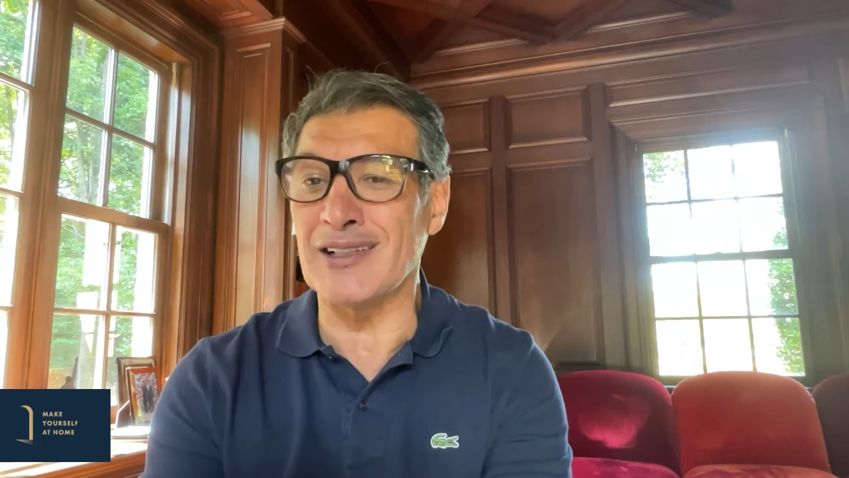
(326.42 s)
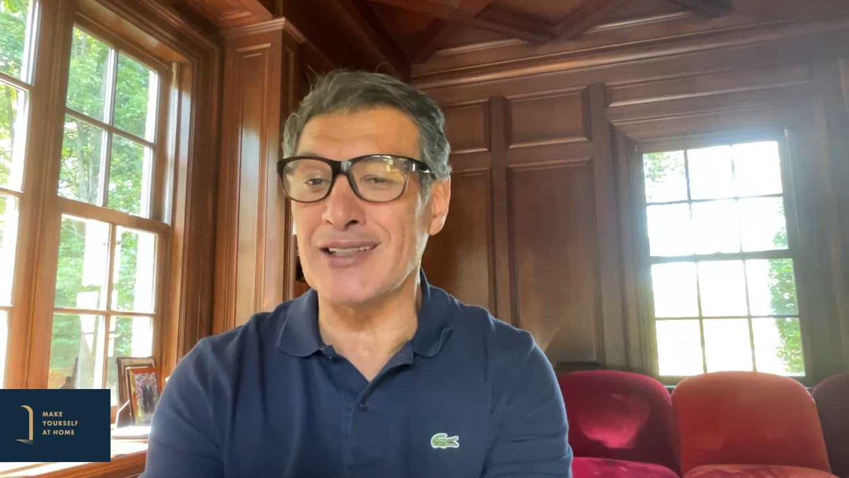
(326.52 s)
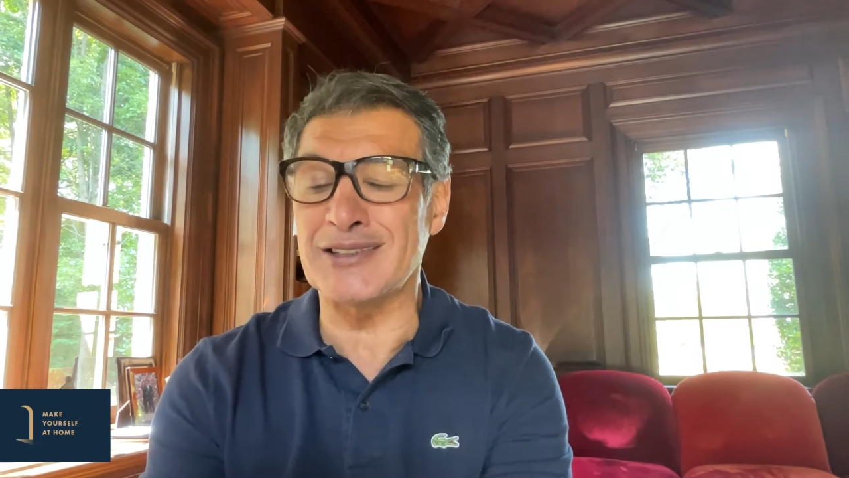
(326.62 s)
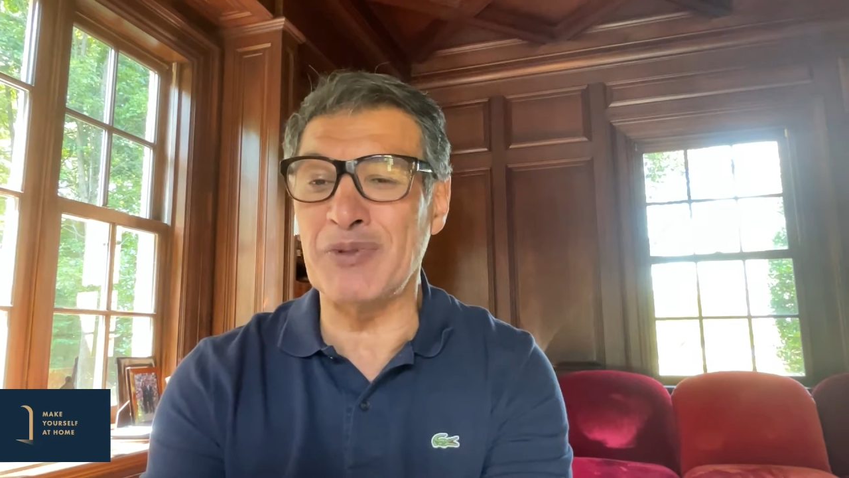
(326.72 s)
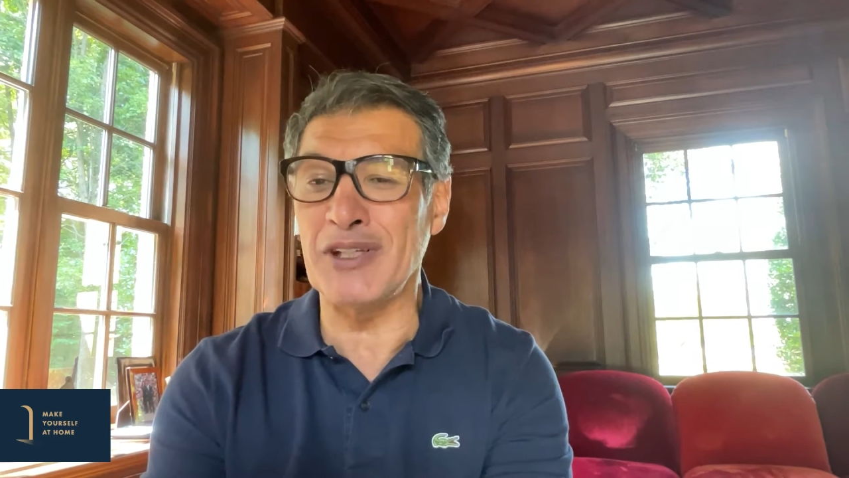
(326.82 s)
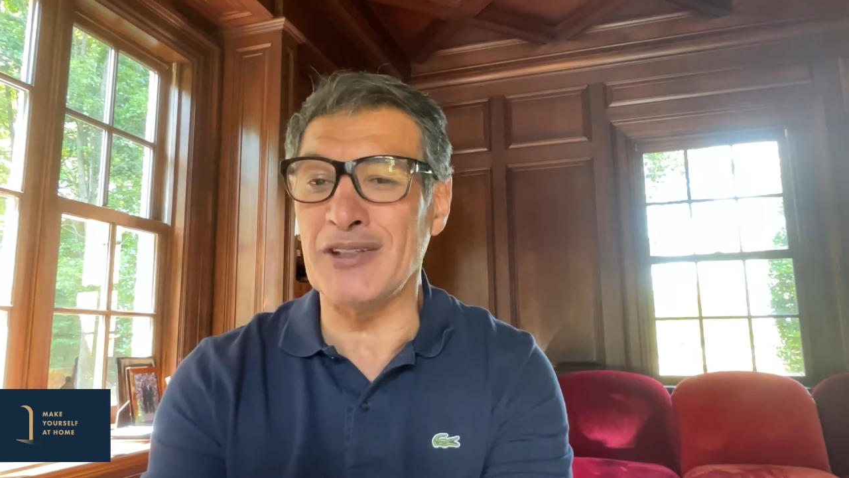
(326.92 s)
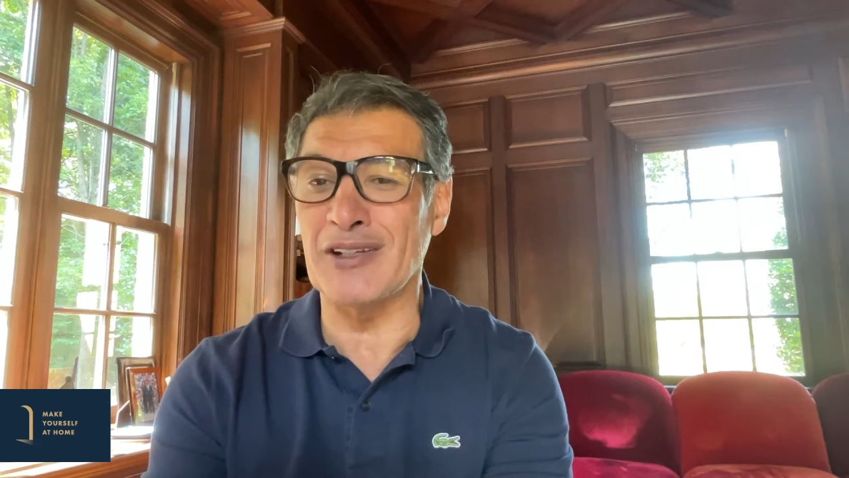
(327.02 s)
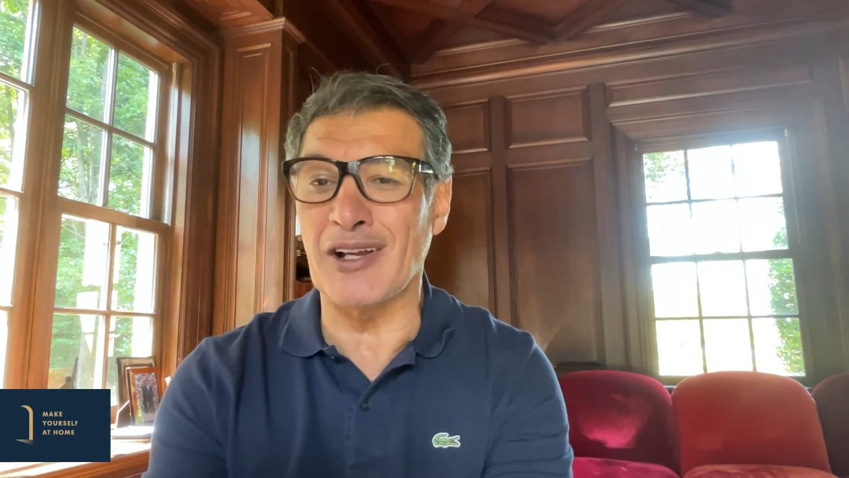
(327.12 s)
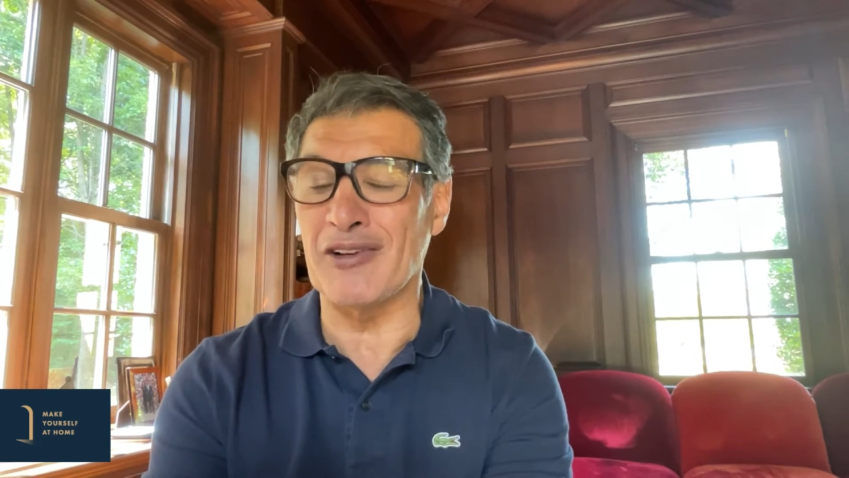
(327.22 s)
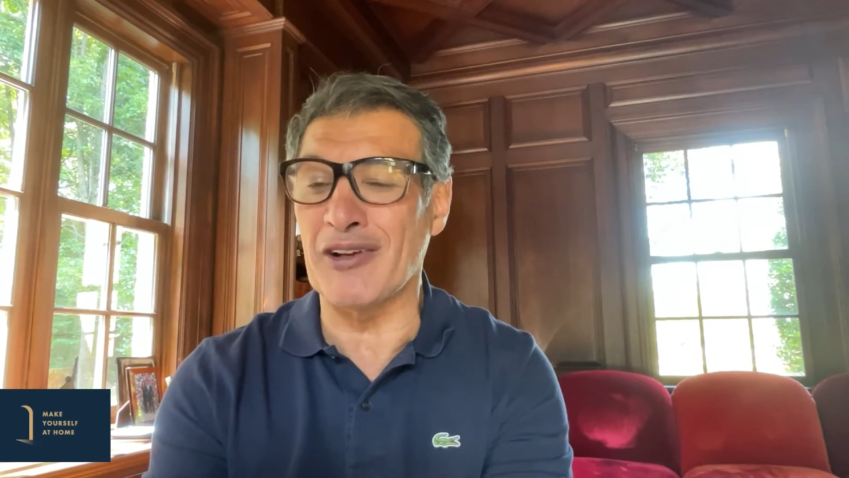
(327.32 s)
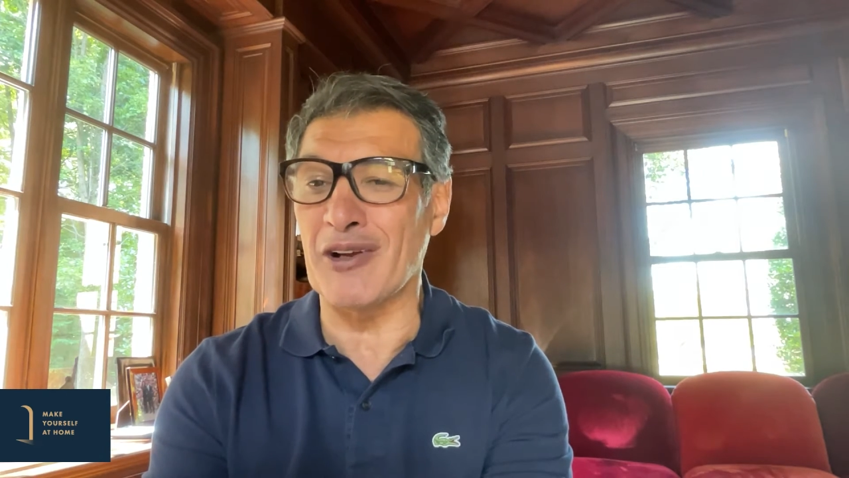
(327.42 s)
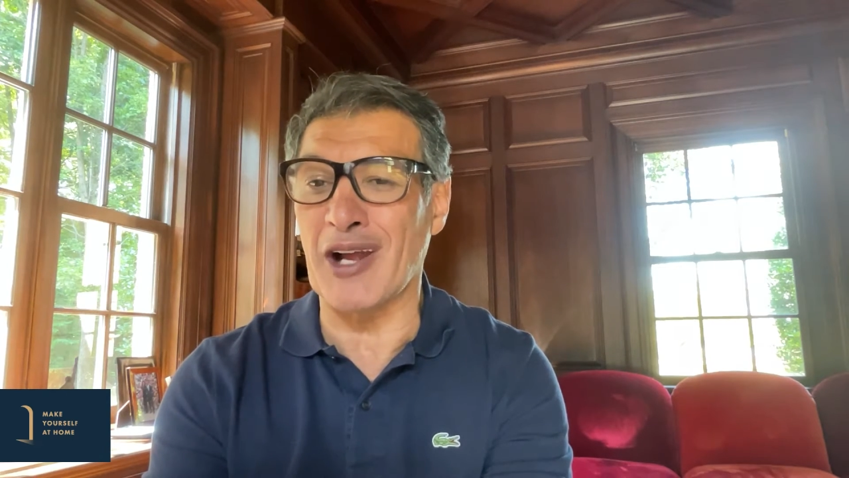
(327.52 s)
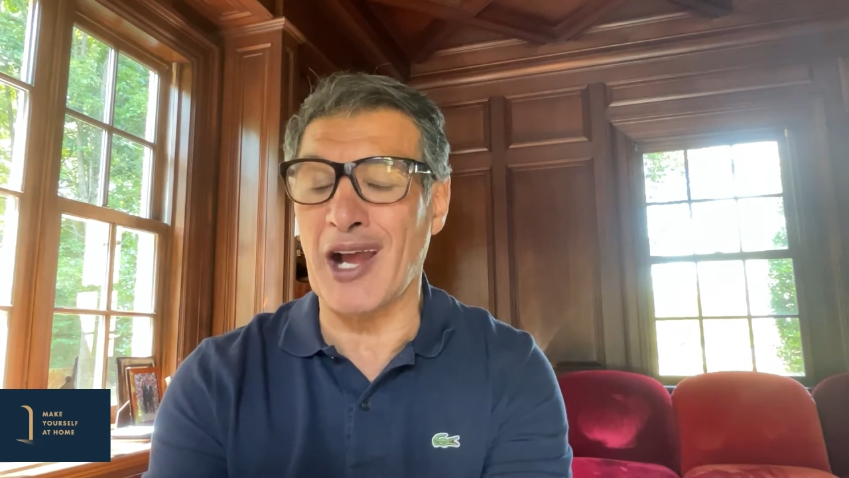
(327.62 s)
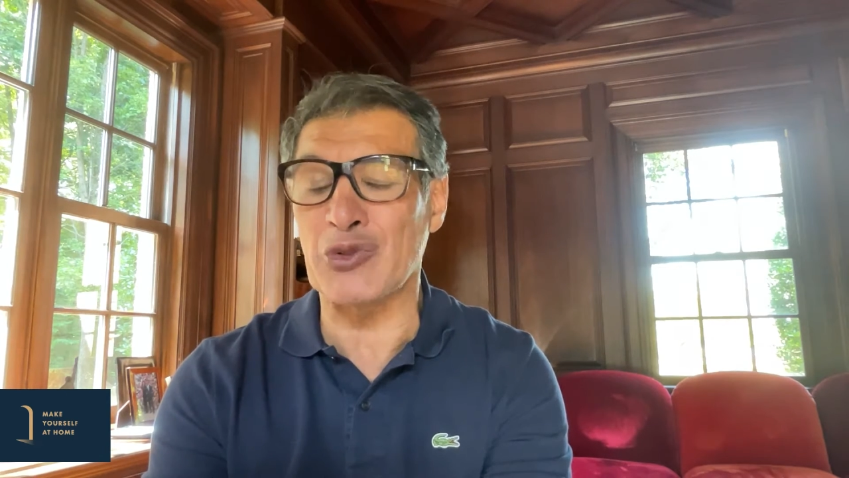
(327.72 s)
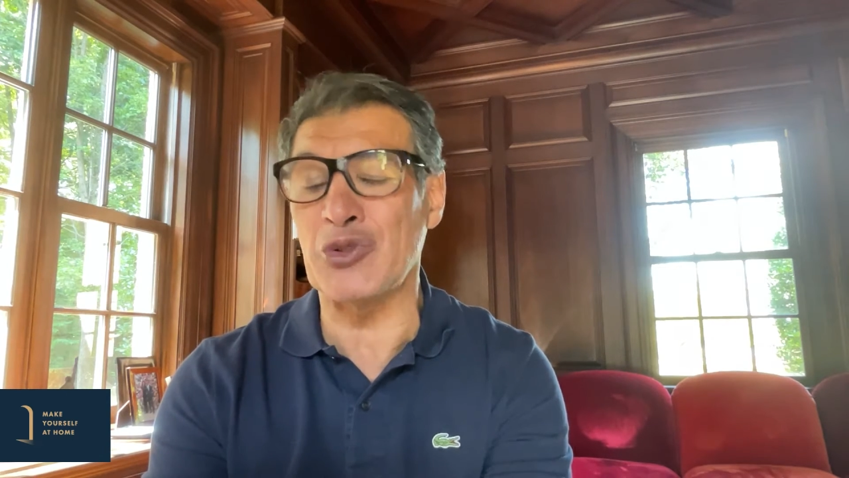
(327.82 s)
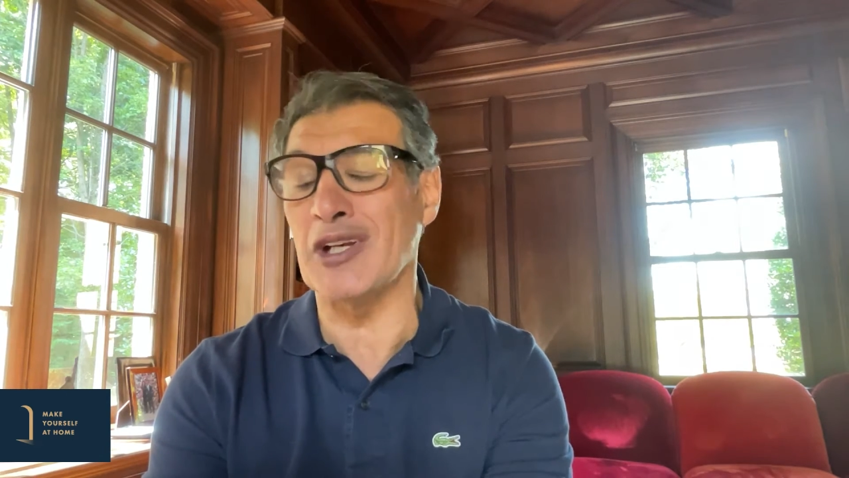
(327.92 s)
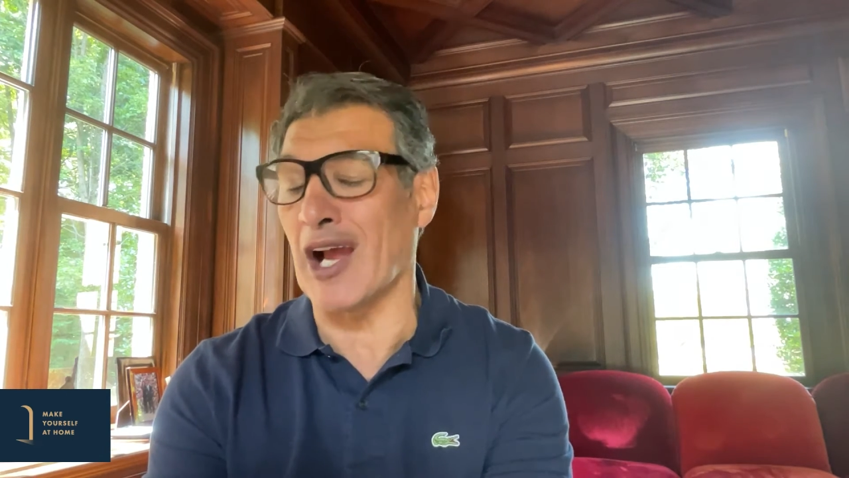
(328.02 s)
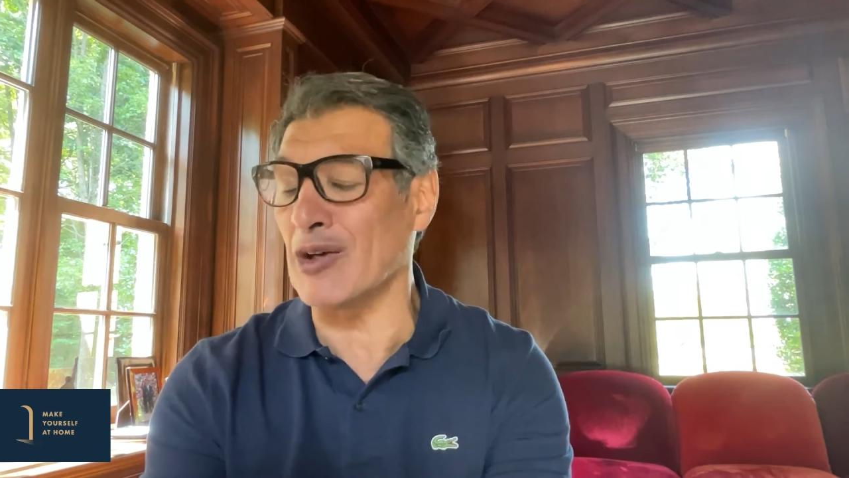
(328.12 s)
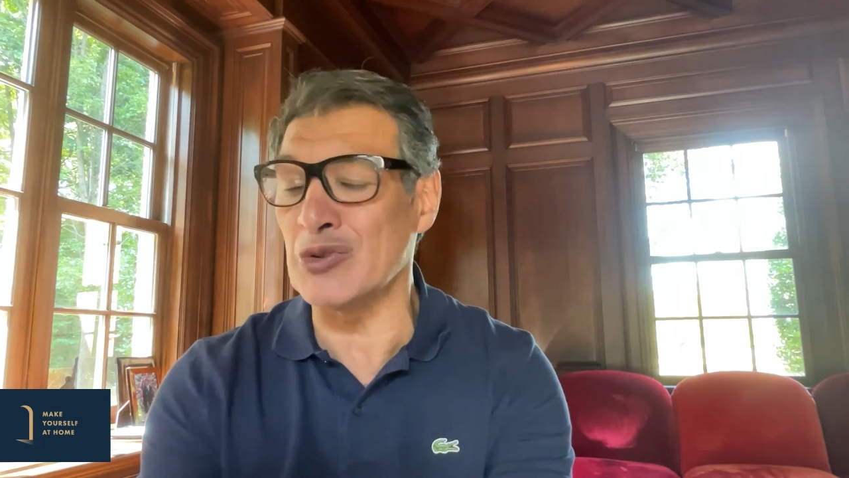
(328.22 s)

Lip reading: it's been actually